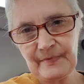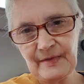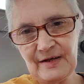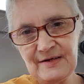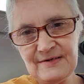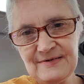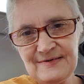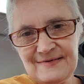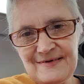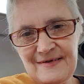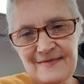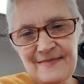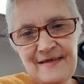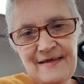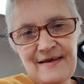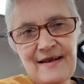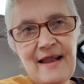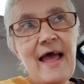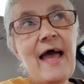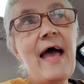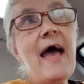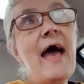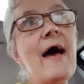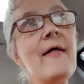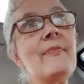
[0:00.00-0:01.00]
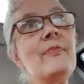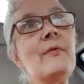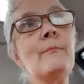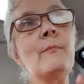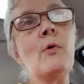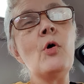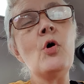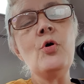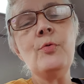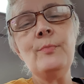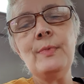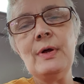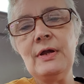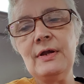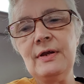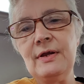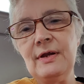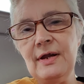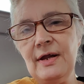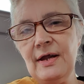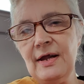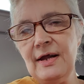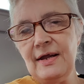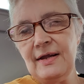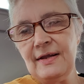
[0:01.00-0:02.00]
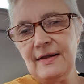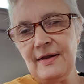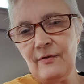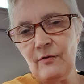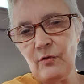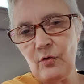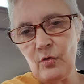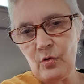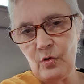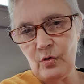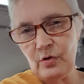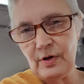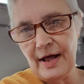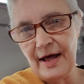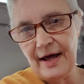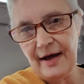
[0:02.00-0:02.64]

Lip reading: So they're now, at the moment, they're all